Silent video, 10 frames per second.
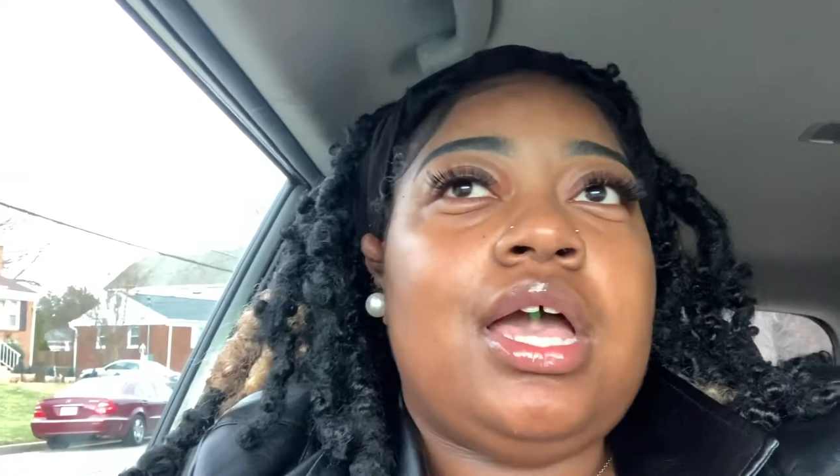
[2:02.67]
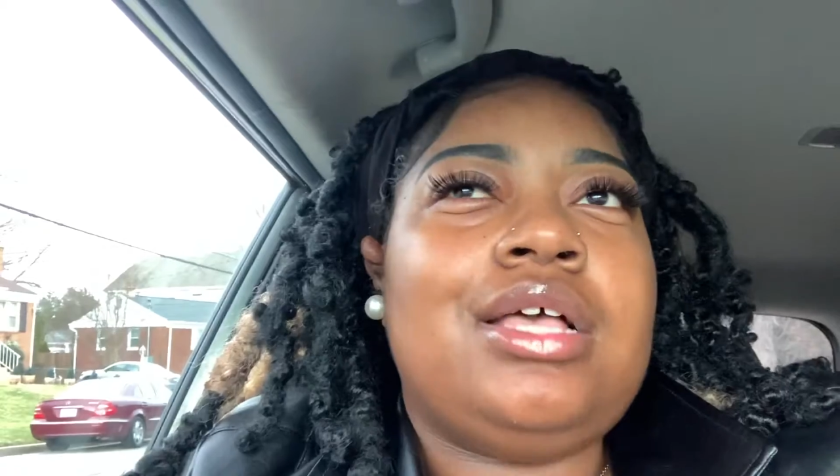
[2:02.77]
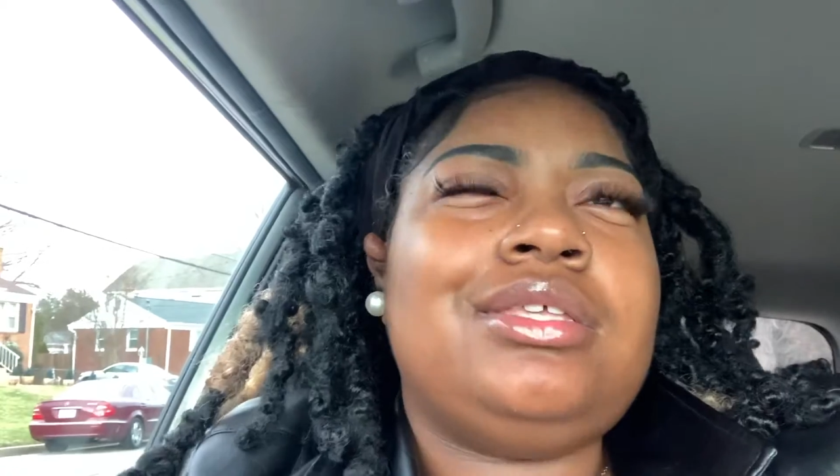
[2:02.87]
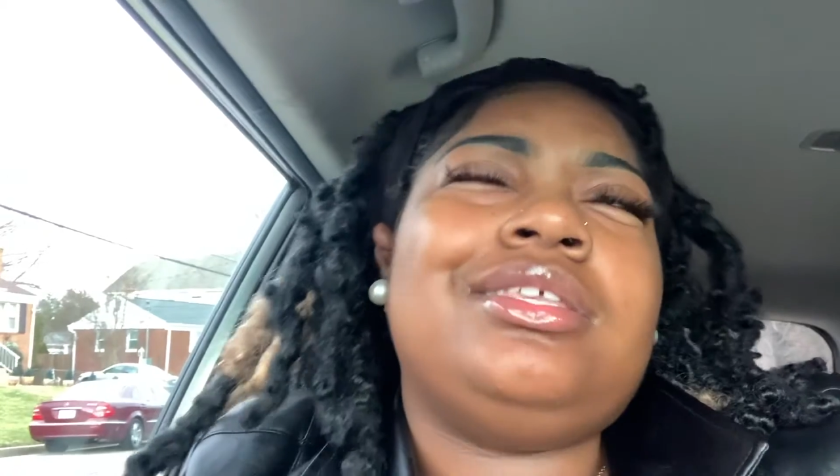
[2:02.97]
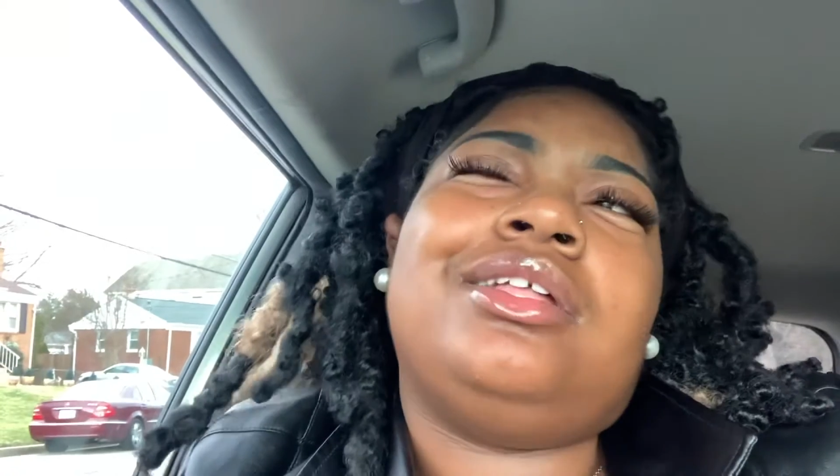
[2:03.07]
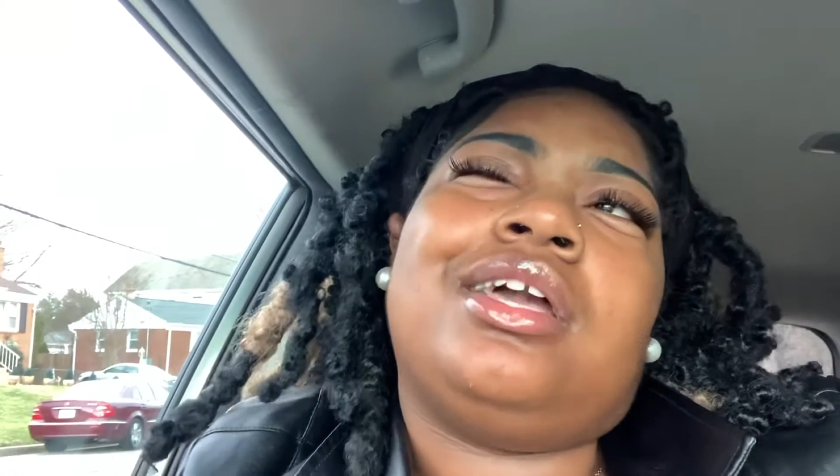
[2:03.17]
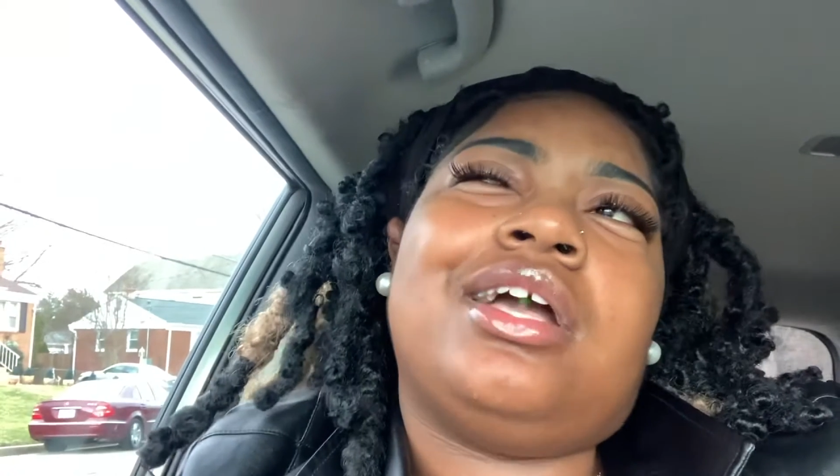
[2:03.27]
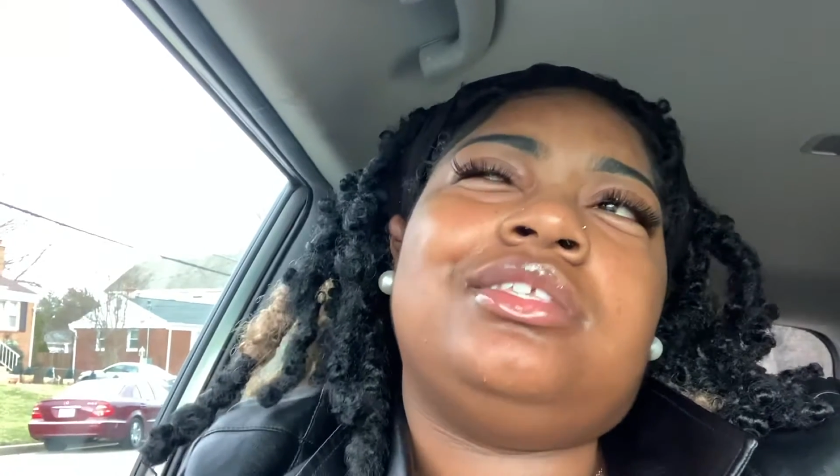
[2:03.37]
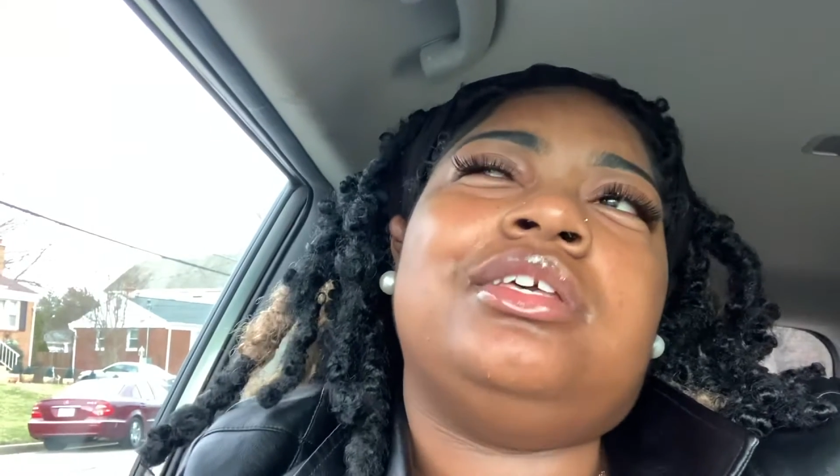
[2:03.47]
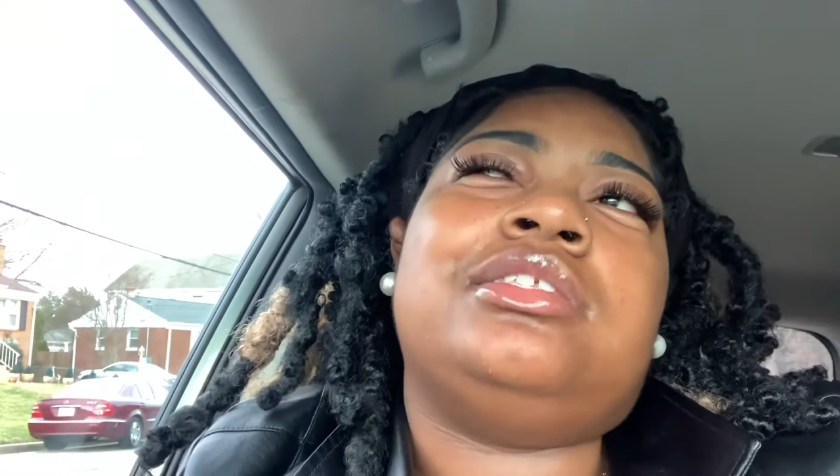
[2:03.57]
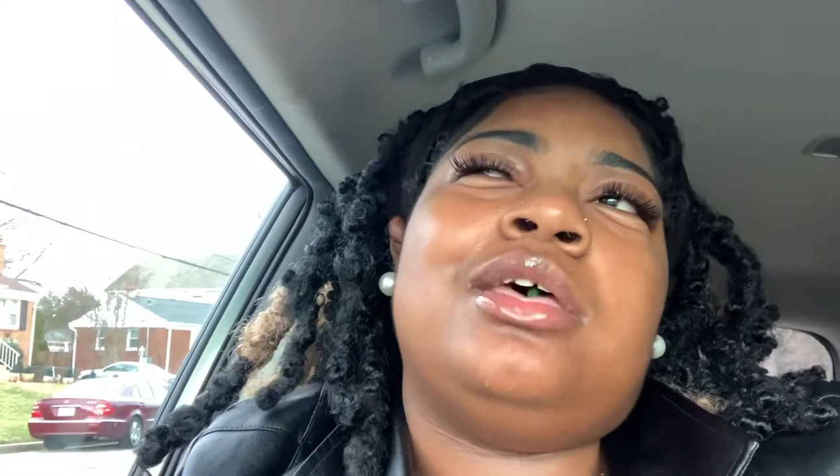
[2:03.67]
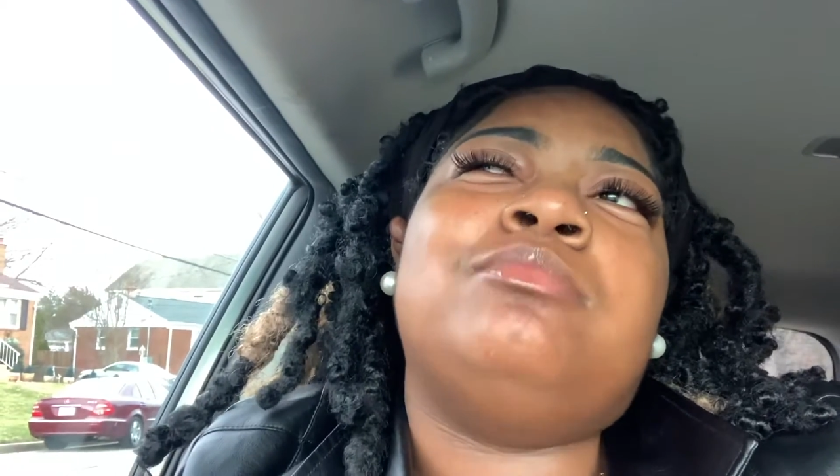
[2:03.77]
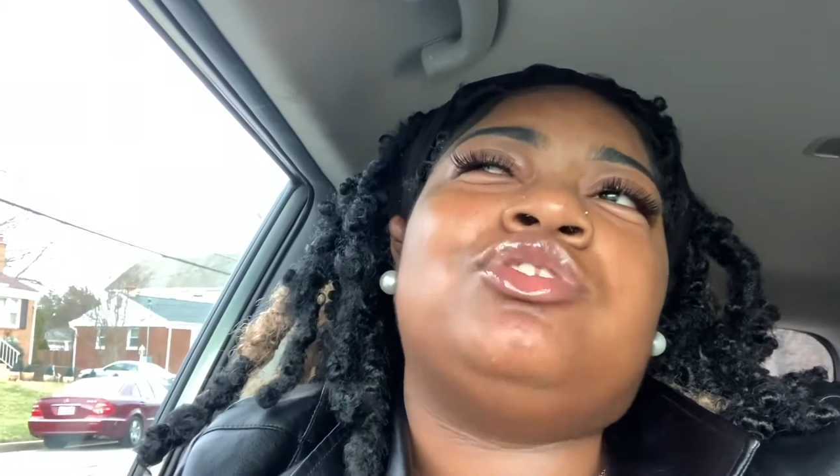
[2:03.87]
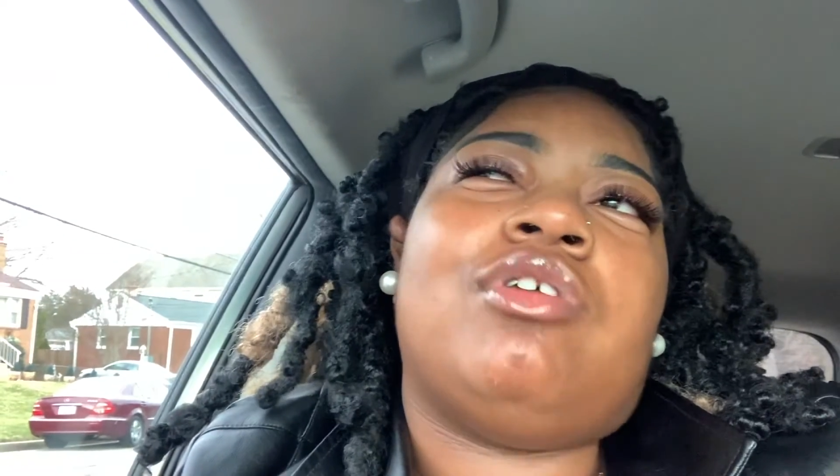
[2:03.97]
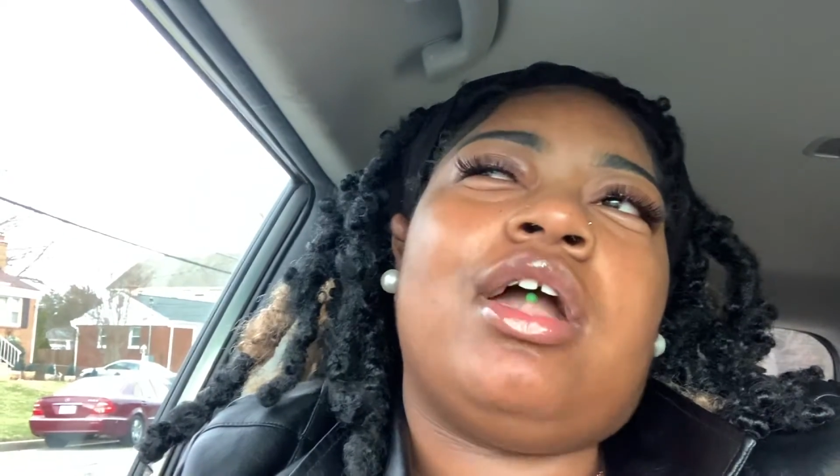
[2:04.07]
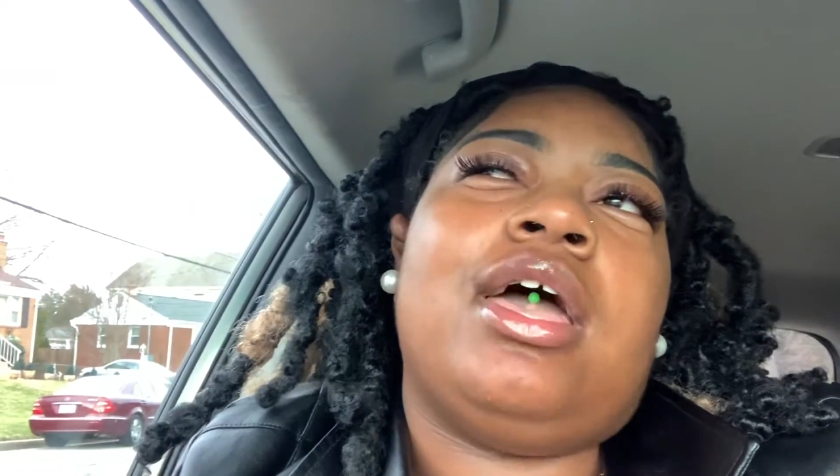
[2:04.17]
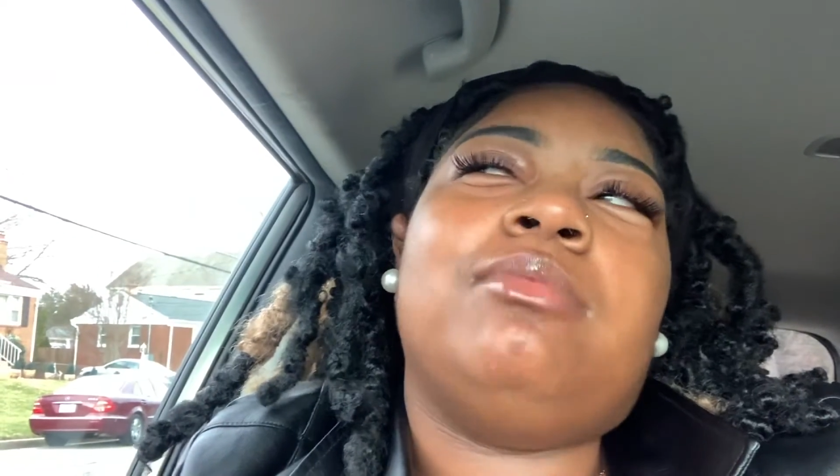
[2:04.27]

I sound like I said subscribe.